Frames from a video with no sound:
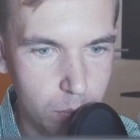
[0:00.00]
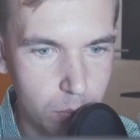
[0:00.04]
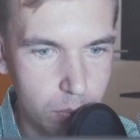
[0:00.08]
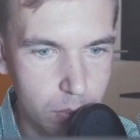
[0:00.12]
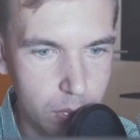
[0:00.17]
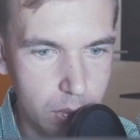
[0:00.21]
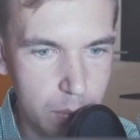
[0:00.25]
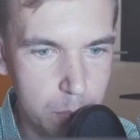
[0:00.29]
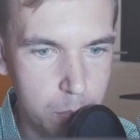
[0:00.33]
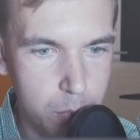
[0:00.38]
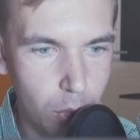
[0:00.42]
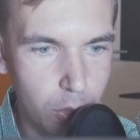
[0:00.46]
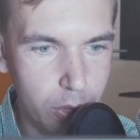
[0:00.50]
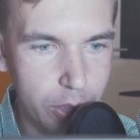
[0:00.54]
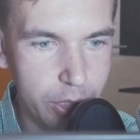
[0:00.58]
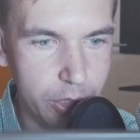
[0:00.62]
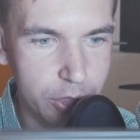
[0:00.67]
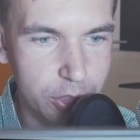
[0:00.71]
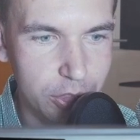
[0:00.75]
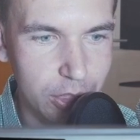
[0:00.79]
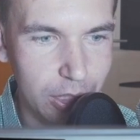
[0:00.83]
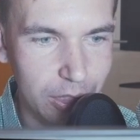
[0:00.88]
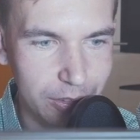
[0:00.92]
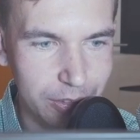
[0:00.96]
The blogging
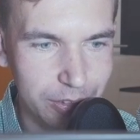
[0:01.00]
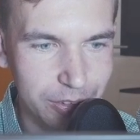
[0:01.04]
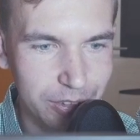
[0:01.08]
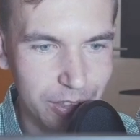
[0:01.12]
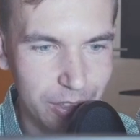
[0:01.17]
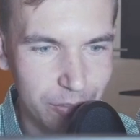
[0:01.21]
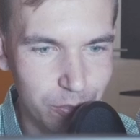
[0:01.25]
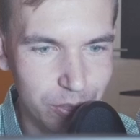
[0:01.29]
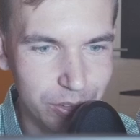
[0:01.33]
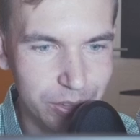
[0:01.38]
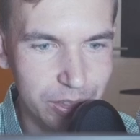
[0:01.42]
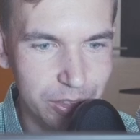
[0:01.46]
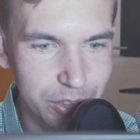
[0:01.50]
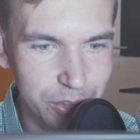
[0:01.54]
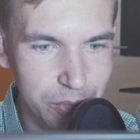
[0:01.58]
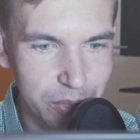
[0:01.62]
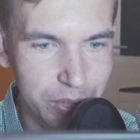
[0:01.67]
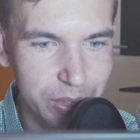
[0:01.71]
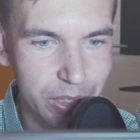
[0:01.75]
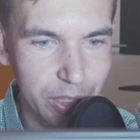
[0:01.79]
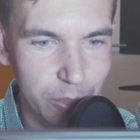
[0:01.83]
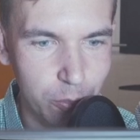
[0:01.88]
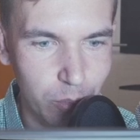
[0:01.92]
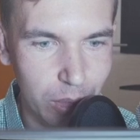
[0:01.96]
challenge, that was
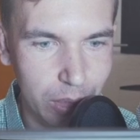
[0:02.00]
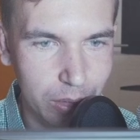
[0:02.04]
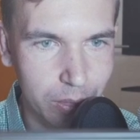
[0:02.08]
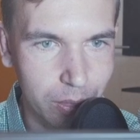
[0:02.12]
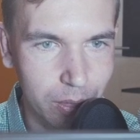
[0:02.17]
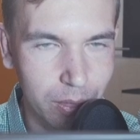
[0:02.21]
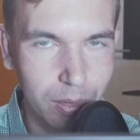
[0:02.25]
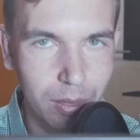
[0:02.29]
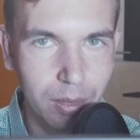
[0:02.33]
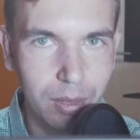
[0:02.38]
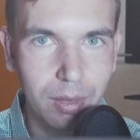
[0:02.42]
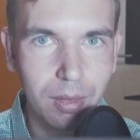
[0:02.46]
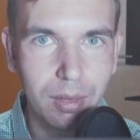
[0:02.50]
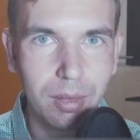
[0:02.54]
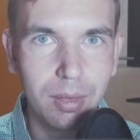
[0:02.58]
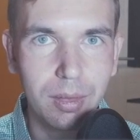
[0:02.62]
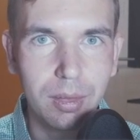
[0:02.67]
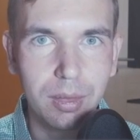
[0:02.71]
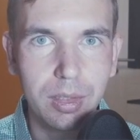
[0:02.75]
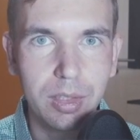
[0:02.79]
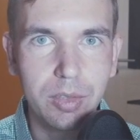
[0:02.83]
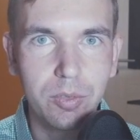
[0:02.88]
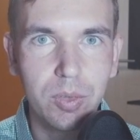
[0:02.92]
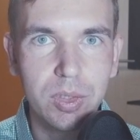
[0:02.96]
interesting one.
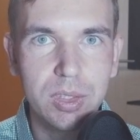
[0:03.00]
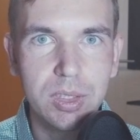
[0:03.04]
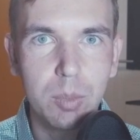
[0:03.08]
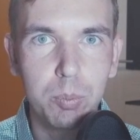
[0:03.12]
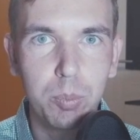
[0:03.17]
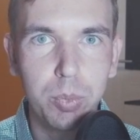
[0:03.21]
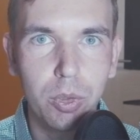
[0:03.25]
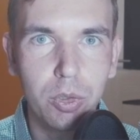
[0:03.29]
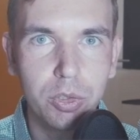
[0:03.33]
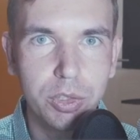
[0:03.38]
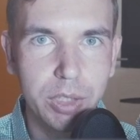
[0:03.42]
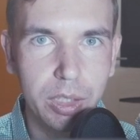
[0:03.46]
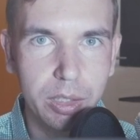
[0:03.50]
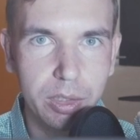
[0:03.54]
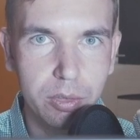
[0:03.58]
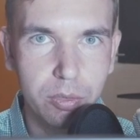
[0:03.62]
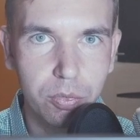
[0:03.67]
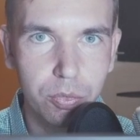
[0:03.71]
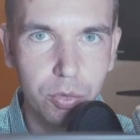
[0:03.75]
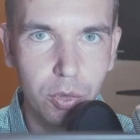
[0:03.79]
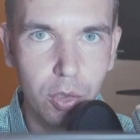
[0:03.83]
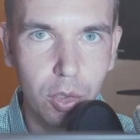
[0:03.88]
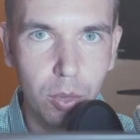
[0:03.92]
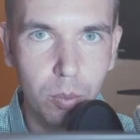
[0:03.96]
It was a project
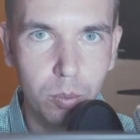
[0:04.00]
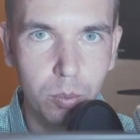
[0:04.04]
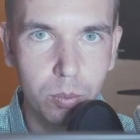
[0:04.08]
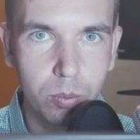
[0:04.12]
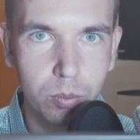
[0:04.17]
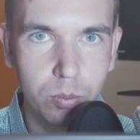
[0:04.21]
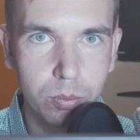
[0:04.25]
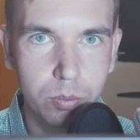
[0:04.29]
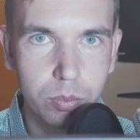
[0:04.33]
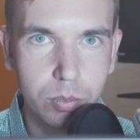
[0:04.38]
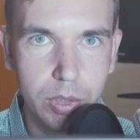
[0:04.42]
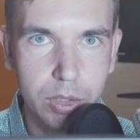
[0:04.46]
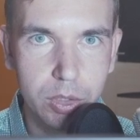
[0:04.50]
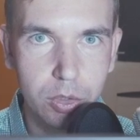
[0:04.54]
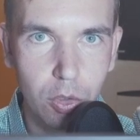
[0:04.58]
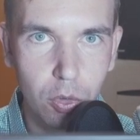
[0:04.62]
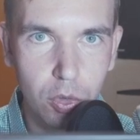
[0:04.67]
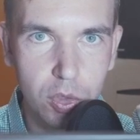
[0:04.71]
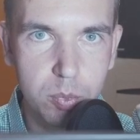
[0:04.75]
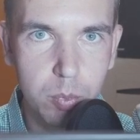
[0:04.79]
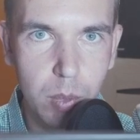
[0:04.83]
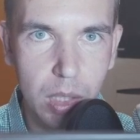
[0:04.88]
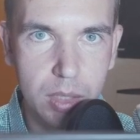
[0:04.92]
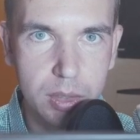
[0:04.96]
from the
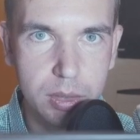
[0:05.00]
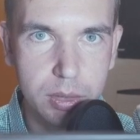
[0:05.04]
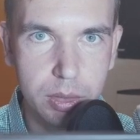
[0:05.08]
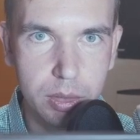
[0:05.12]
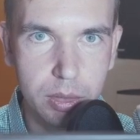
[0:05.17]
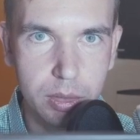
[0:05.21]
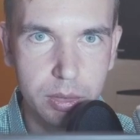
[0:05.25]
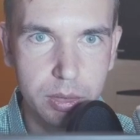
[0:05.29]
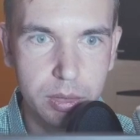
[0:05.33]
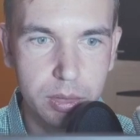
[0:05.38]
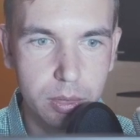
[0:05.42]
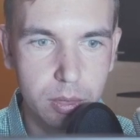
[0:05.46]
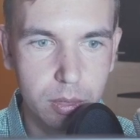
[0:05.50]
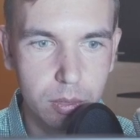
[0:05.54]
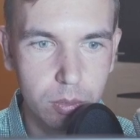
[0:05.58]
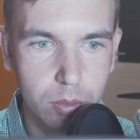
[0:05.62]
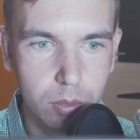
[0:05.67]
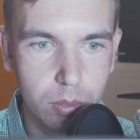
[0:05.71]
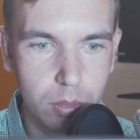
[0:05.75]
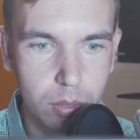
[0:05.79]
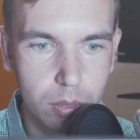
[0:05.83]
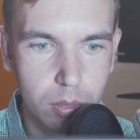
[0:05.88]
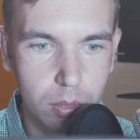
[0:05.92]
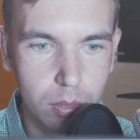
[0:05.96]
Toastmasters,
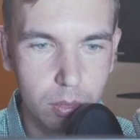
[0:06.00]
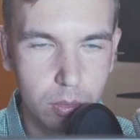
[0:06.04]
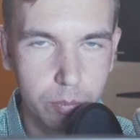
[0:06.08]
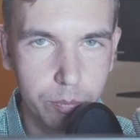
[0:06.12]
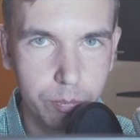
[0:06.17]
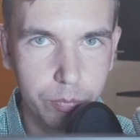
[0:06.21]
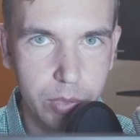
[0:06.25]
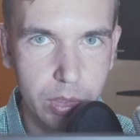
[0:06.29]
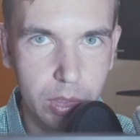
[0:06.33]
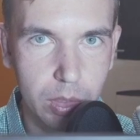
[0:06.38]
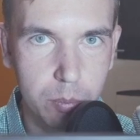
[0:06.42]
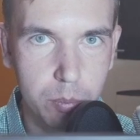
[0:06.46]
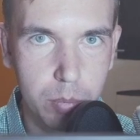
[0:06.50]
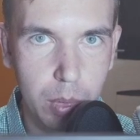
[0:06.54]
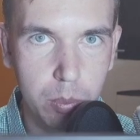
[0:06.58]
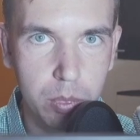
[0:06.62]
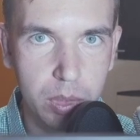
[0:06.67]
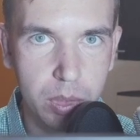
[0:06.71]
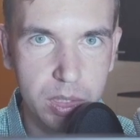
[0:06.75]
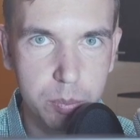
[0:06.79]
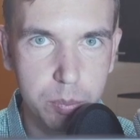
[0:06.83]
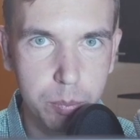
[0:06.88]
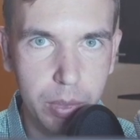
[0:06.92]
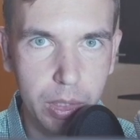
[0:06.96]
the
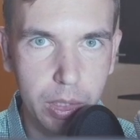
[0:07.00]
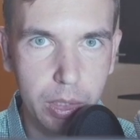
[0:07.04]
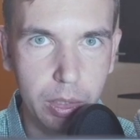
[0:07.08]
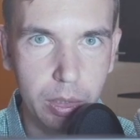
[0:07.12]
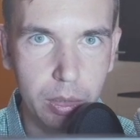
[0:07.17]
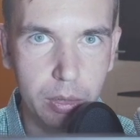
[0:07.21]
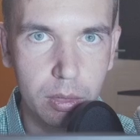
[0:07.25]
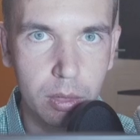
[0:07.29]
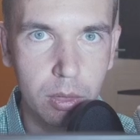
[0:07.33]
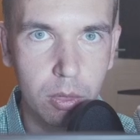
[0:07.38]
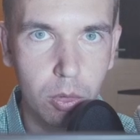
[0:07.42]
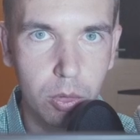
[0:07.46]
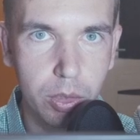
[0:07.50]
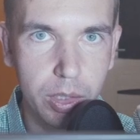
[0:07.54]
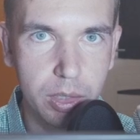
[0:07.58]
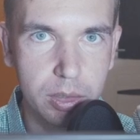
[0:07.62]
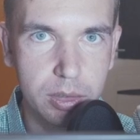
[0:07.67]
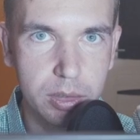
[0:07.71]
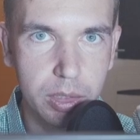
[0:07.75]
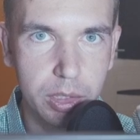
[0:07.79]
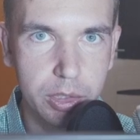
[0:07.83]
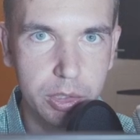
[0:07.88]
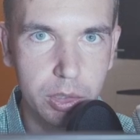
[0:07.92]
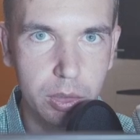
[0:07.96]
public speaking
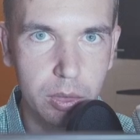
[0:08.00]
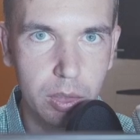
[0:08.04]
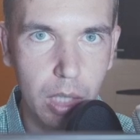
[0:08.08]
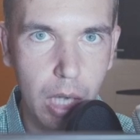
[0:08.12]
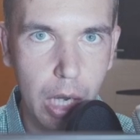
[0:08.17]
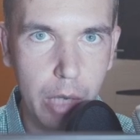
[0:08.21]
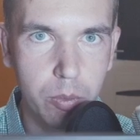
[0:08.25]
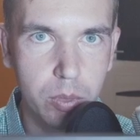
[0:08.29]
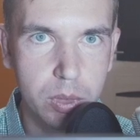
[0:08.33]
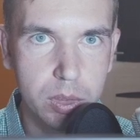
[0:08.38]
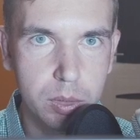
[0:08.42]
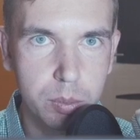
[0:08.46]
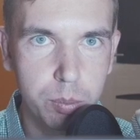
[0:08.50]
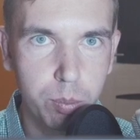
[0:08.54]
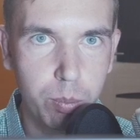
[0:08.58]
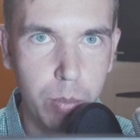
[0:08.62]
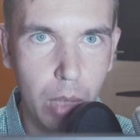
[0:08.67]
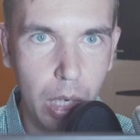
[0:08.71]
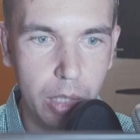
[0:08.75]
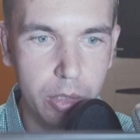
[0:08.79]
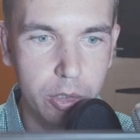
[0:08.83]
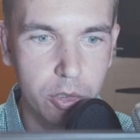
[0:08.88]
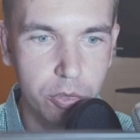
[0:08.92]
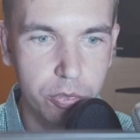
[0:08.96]
organization I was
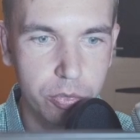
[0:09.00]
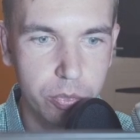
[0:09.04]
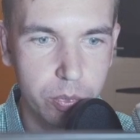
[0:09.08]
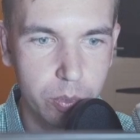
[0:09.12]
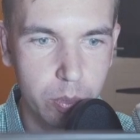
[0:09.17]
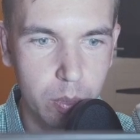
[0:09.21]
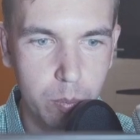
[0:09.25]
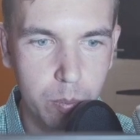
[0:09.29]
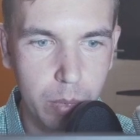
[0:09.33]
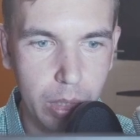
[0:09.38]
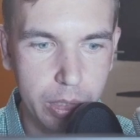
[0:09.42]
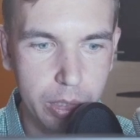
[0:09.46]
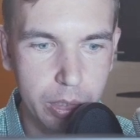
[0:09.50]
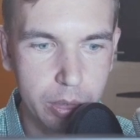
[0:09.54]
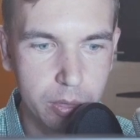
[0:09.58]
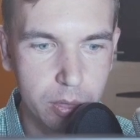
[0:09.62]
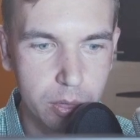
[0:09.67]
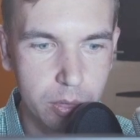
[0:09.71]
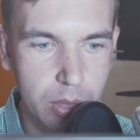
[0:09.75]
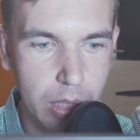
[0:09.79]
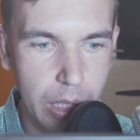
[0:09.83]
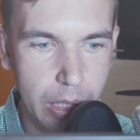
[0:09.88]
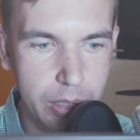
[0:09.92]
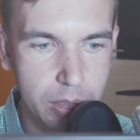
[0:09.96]
part of back in the
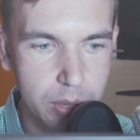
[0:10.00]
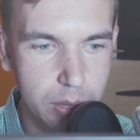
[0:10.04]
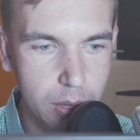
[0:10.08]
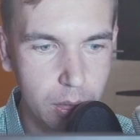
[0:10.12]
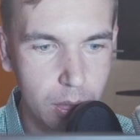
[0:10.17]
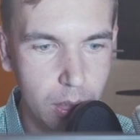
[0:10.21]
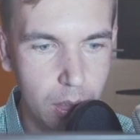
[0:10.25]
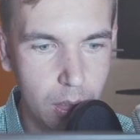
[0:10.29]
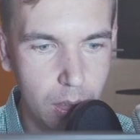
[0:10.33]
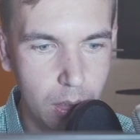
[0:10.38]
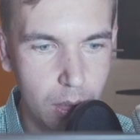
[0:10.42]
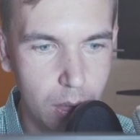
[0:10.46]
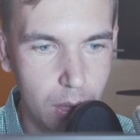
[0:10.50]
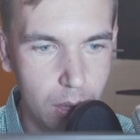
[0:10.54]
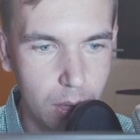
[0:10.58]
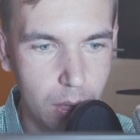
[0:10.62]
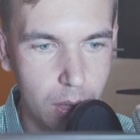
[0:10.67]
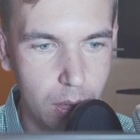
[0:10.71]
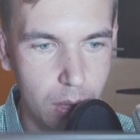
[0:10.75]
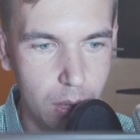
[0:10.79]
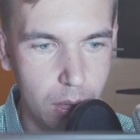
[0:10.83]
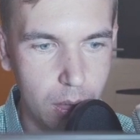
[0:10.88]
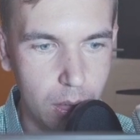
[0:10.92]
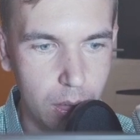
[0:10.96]
days.
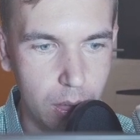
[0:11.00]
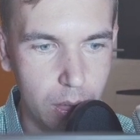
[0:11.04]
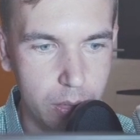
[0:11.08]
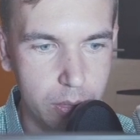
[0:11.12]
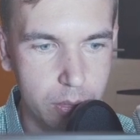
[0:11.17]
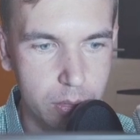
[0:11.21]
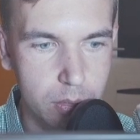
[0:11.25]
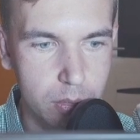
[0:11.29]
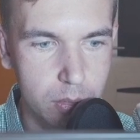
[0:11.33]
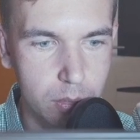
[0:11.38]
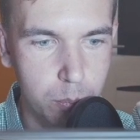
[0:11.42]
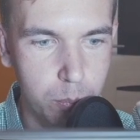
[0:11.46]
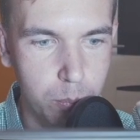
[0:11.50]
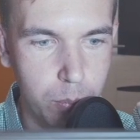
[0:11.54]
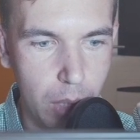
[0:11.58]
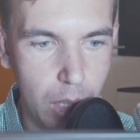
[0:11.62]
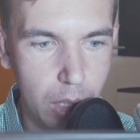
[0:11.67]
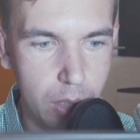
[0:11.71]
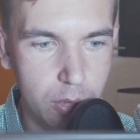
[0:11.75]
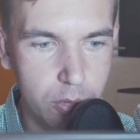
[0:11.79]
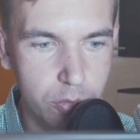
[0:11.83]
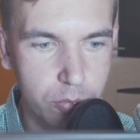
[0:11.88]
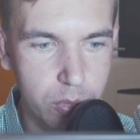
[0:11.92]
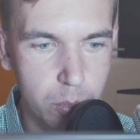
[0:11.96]
And the
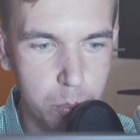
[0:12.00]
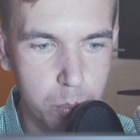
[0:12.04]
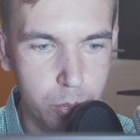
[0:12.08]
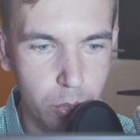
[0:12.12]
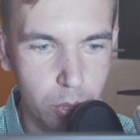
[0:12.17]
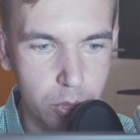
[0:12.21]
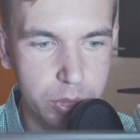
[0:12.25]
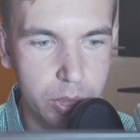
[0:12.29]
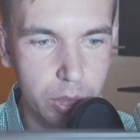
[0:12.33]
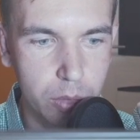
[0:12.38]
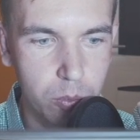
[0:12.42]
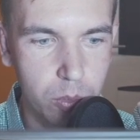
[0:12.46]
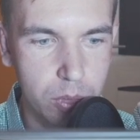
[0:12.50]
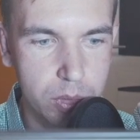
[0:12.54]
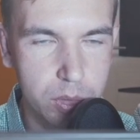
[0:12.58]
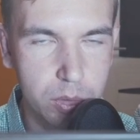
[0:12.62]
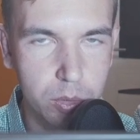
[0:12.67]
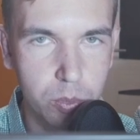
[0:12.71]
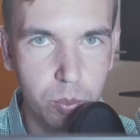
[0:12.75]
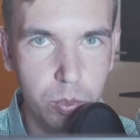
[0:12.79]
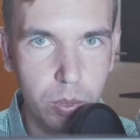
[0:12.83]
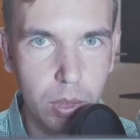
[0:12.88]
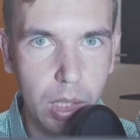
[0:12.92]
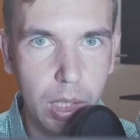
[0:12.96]
part of the project was to
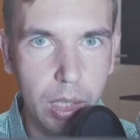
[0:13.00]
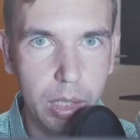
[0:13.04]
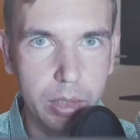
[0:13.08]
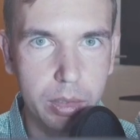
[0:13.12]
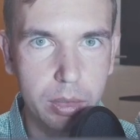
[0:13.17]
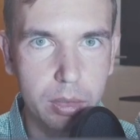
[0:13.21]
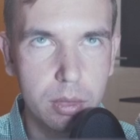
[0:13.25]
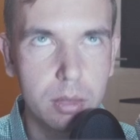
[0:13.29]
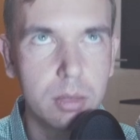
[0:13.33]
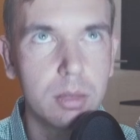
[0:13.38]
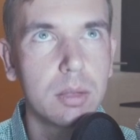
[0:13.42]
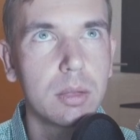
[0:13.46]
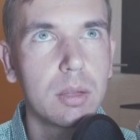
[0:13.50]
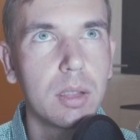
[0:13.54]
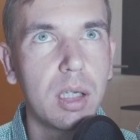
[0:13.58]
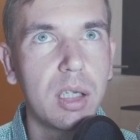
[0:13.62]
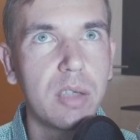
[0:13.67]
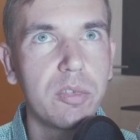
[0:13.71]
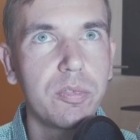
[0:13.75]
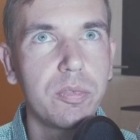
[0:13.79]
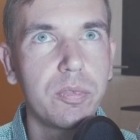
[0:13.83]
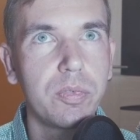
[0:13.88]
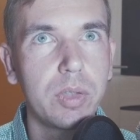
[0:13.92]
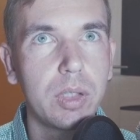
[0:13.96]
write, I
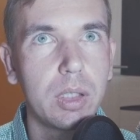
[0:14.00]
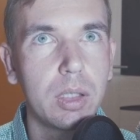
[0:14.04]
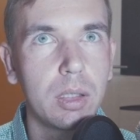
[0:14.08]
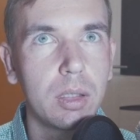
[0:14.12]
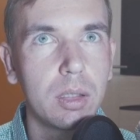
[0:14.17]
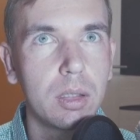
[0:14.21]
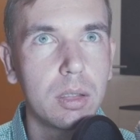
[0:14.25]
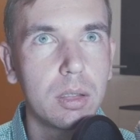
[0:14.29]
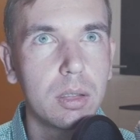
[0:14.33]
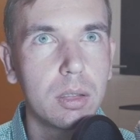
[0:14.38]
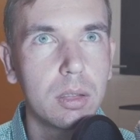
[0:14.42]
think,